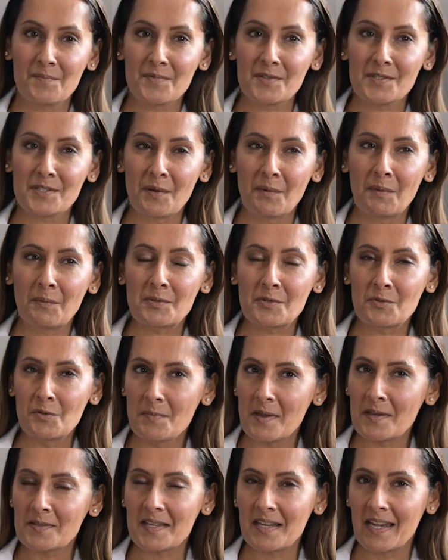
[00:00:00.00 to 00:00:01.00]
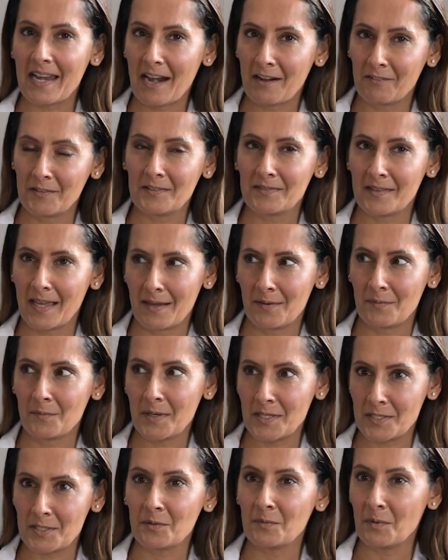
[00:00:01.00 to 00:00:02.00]
So it was almost inherent that
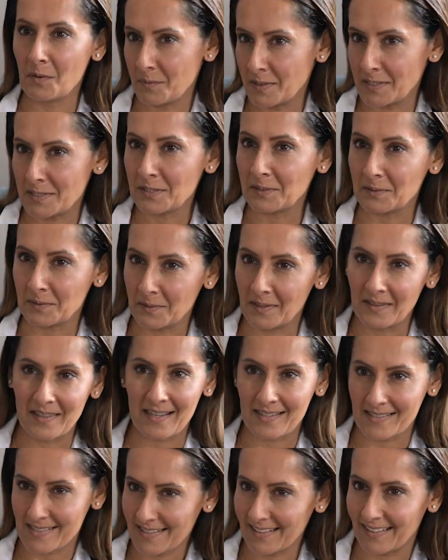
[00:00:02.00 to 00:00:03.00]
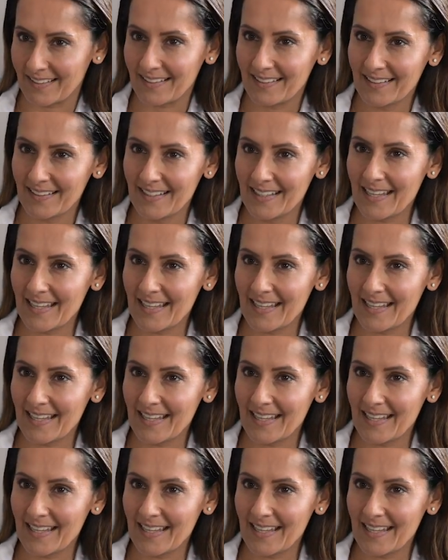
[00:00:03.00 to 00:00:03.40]
we do what we do, and that's it.